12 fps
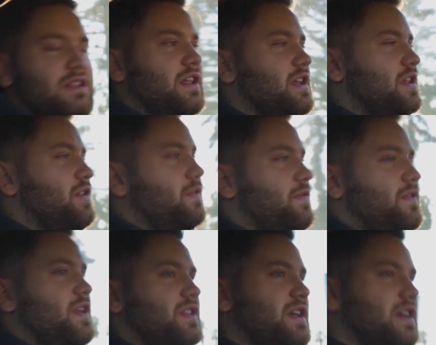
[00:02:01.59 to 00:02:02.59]
Like you
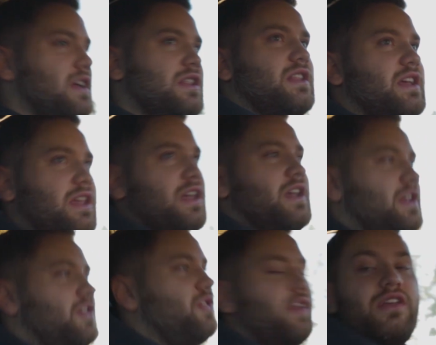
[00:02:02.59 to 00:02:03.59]
feel it click
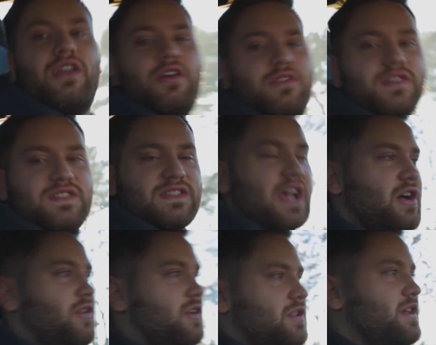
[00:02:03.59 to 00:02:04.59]
in, you hear the
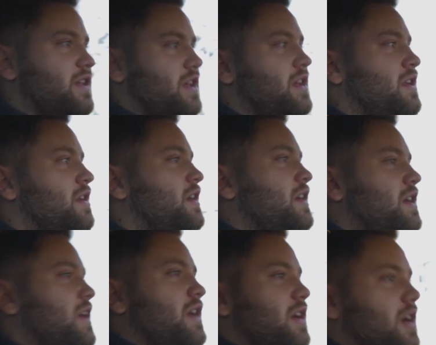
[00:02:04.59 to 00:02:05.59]
sound click in.
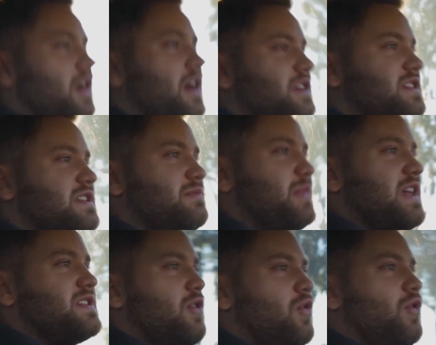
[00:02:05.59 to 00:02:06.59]
It just
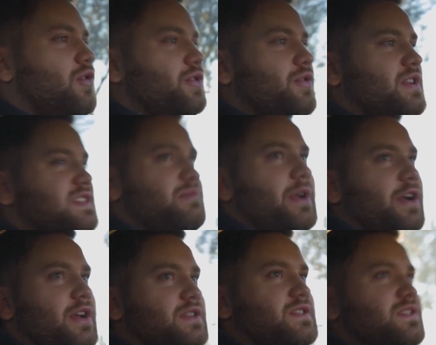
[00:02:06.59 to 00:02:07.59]
makes a whole new
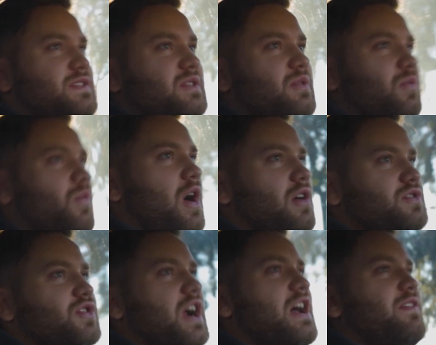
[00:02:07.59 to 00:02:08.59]
experience while
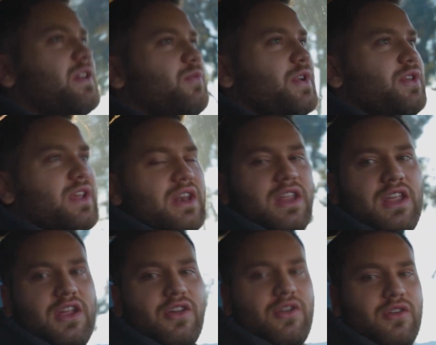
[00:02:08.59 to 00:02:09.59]
driving when you can
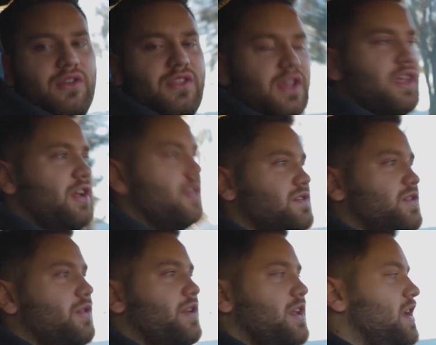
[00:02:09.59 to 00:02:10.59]
hear the gears
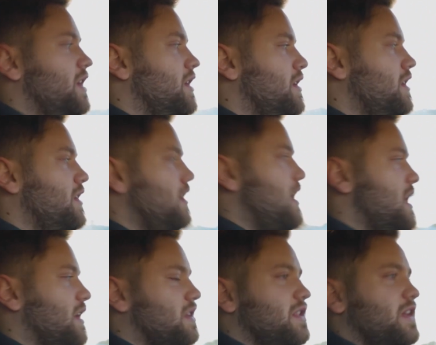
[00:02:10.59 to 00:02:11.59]
going in
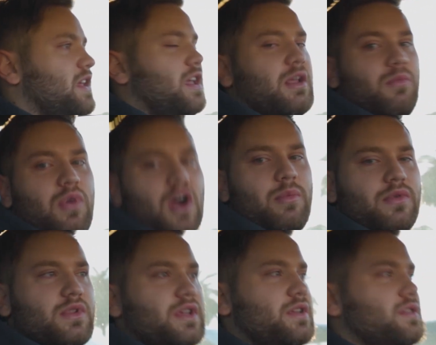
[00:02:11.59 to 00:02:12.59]
and clicking in
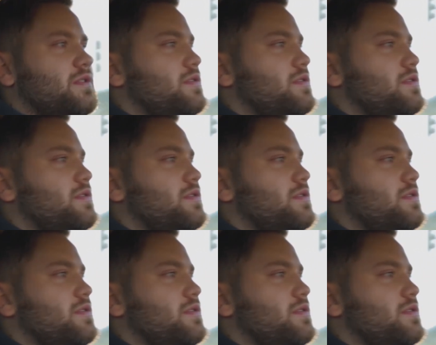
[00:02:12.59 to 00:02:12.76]
properly.